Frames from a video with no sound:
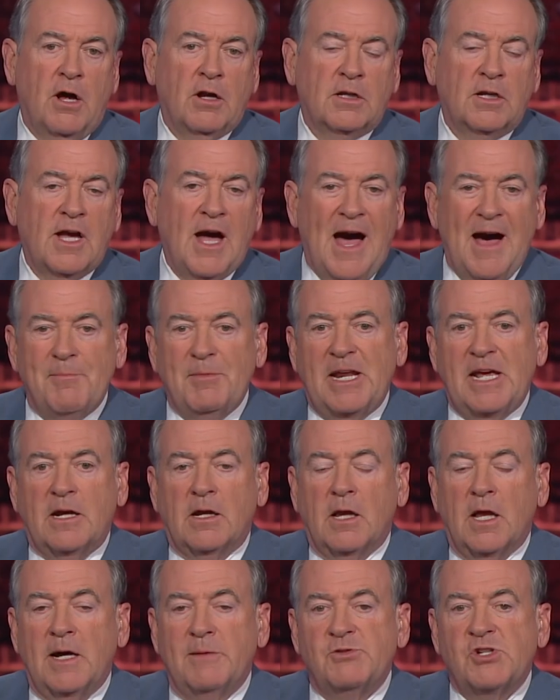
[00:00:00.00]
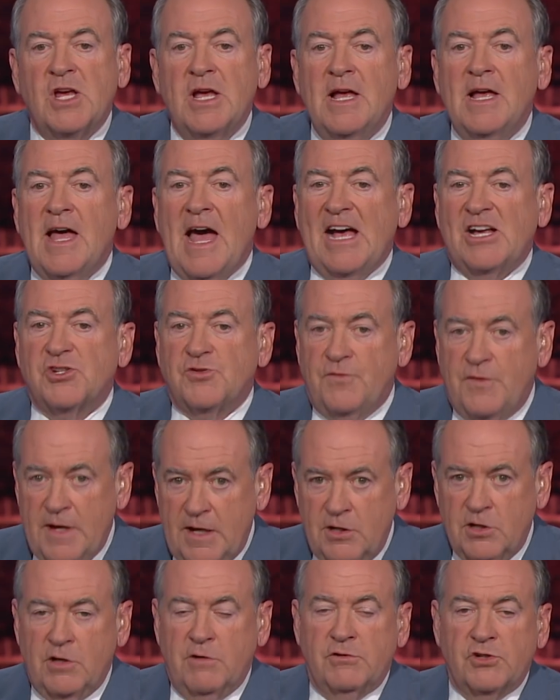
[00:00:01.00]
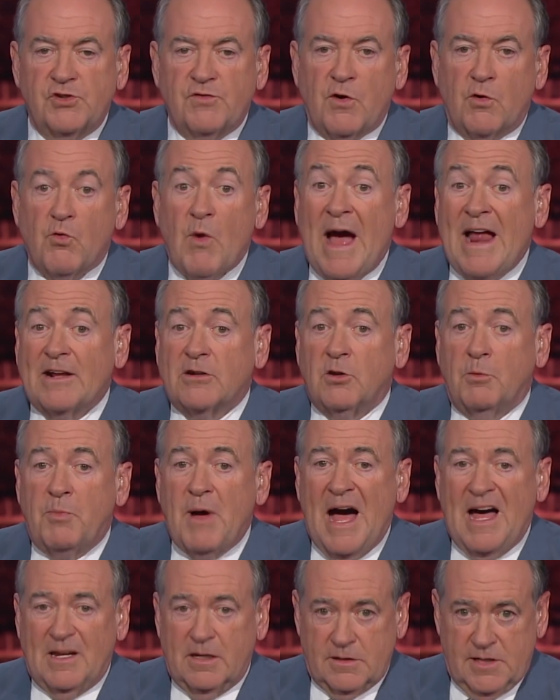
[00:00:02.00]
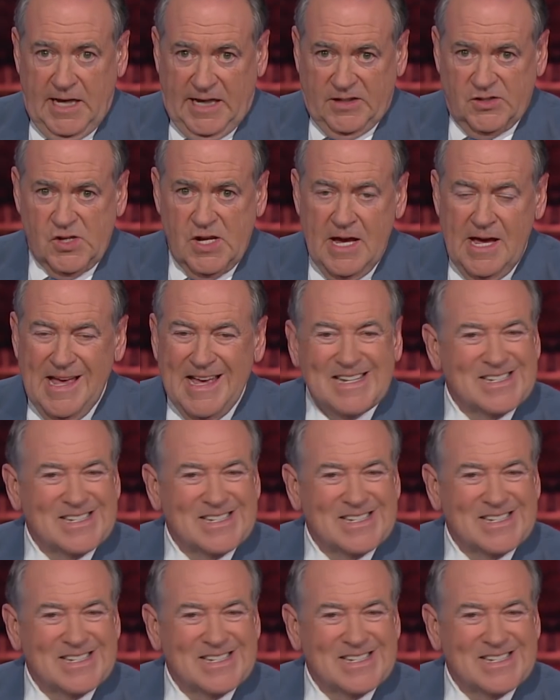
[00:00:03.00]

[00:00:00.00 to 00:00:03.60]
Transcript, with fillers: on comedy clubs as venues for radical politics.